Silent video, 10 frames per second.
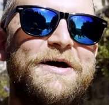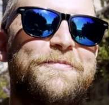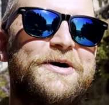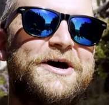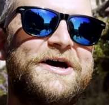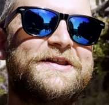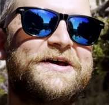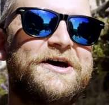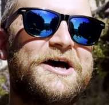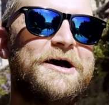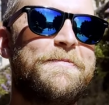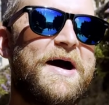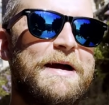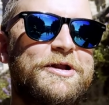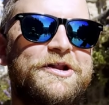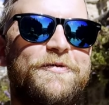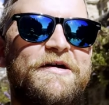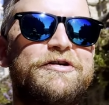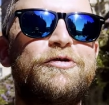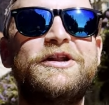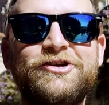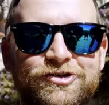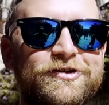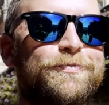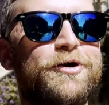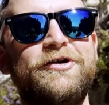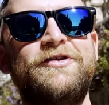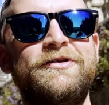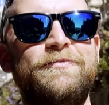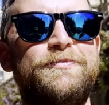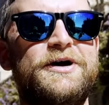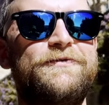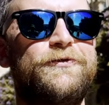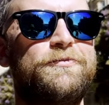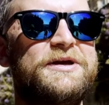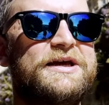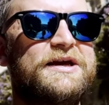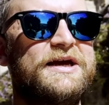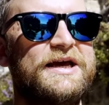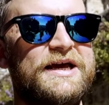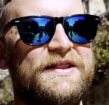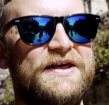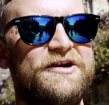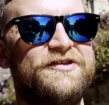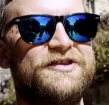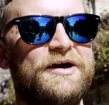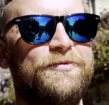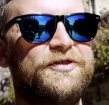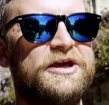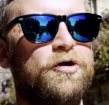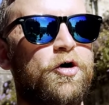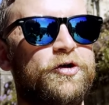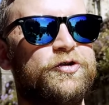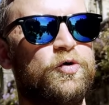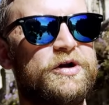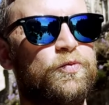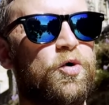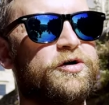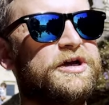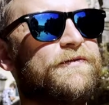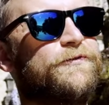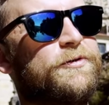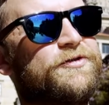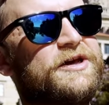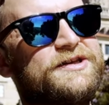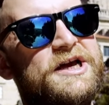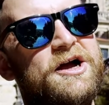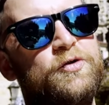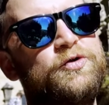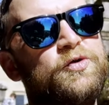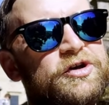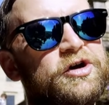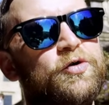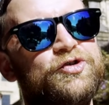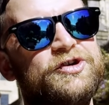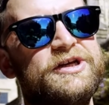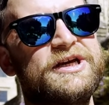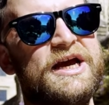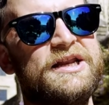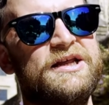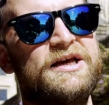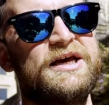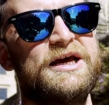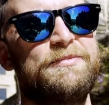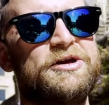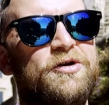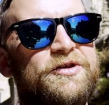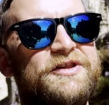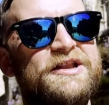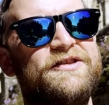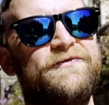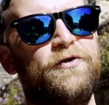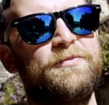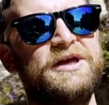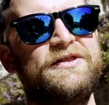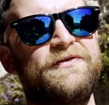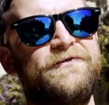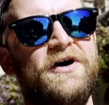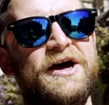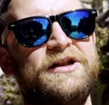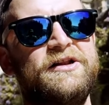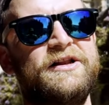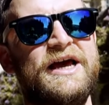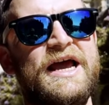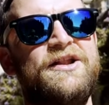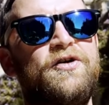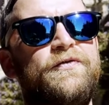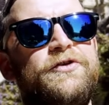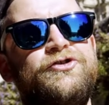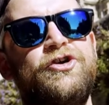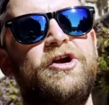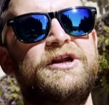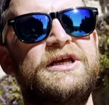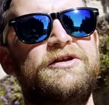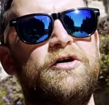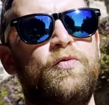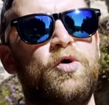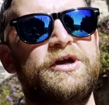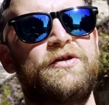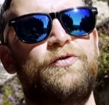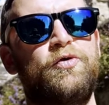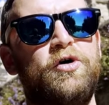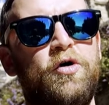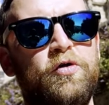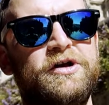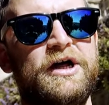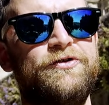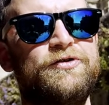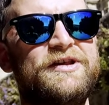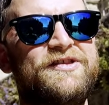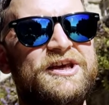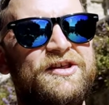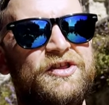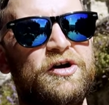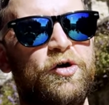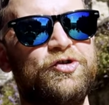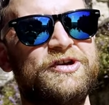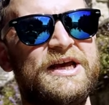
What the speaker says: But I'm not a very religious person, but for me there is something also in walking from Santiago to the ocean again, because that's for me the final end of the journey, you know, walking through a whole country, seeing the ocean,